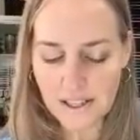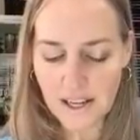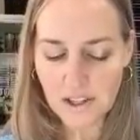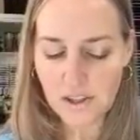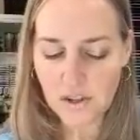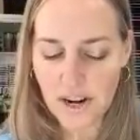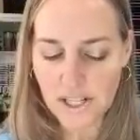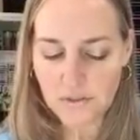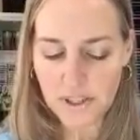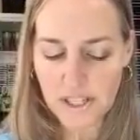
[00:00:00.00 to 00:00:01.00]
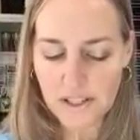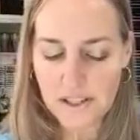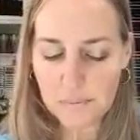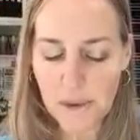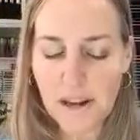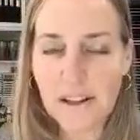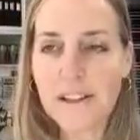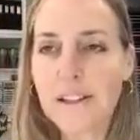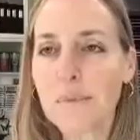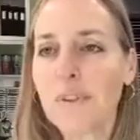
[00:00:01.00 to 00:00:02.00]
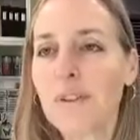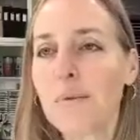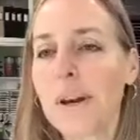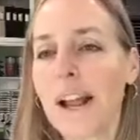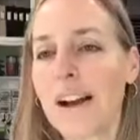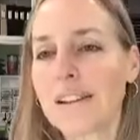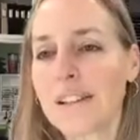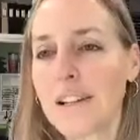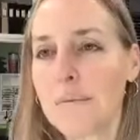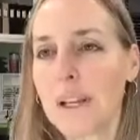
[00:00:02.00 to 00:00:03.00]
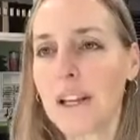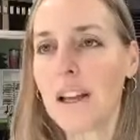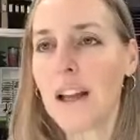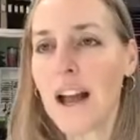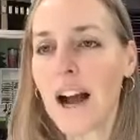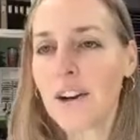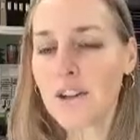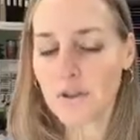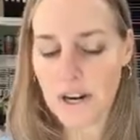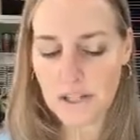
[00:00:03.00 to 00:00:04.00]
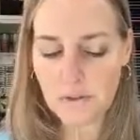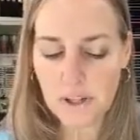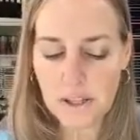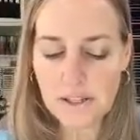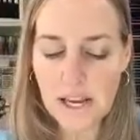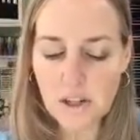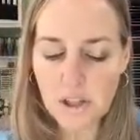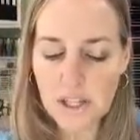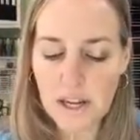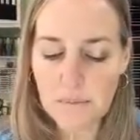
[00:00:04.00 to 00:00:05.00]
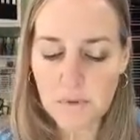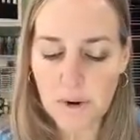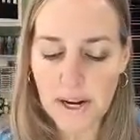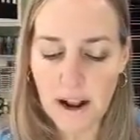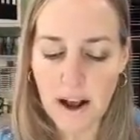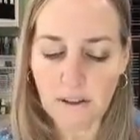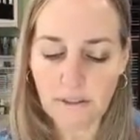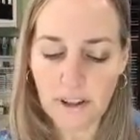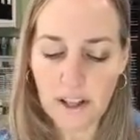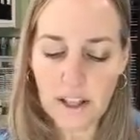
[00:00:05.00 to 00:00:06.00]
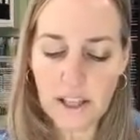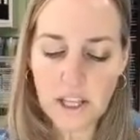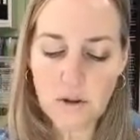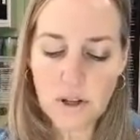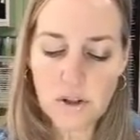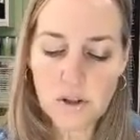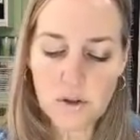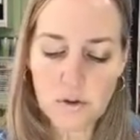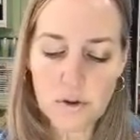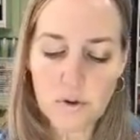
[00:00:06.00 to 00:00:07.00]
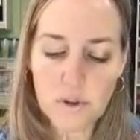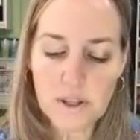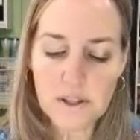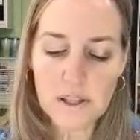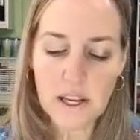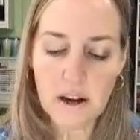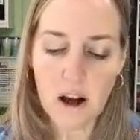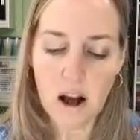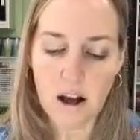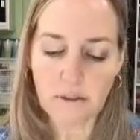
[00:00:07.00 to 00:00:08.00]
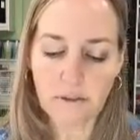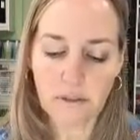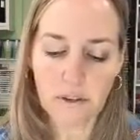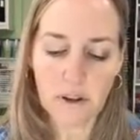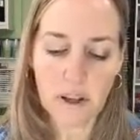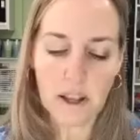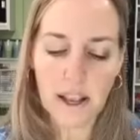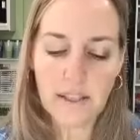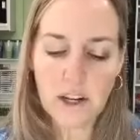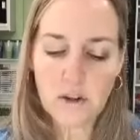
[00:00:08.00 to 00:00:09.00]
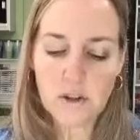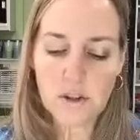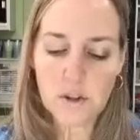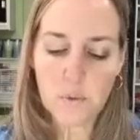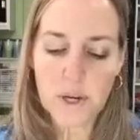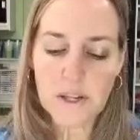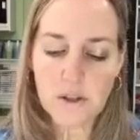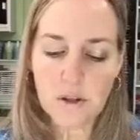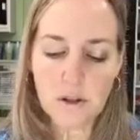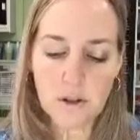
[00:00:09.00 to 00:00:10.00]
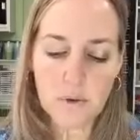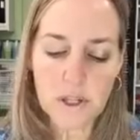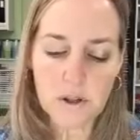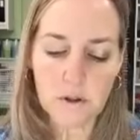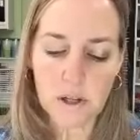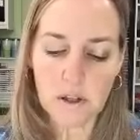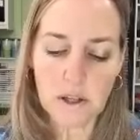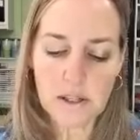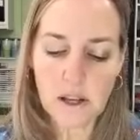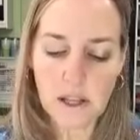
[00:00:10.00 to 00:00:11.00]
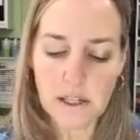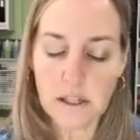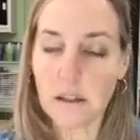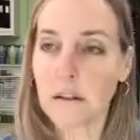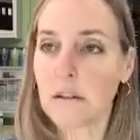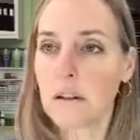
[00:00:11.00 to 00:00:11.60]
I just transfer it into this bottle. And some of you have been asking me, how do you transfer it? This actually comes right off. Like you can screw this thing off and then you just squeeze your glue into it. That's all I did.